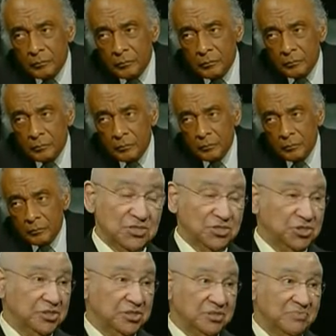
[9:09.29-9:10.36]
she decided that
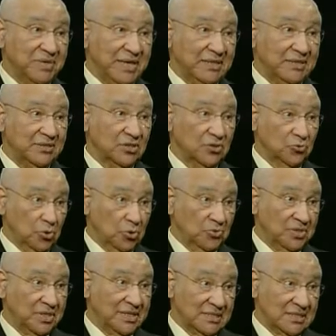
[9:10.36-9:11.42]
she couldn't make the
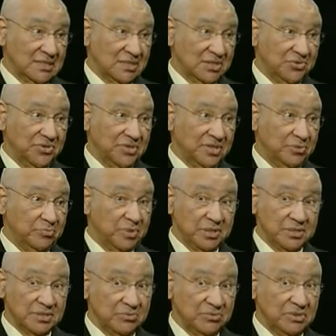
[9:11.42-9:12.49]
growth necessary there
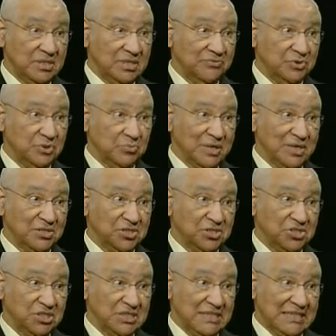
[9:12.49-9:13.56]
because they wouldn't give her the
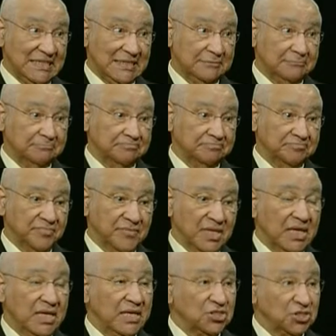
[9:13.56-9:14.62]
project she needed.
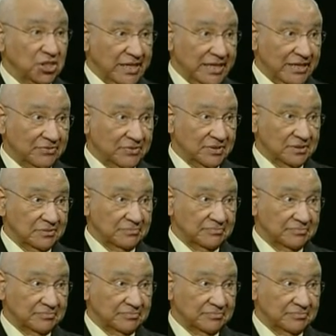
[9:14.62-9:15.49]
She left.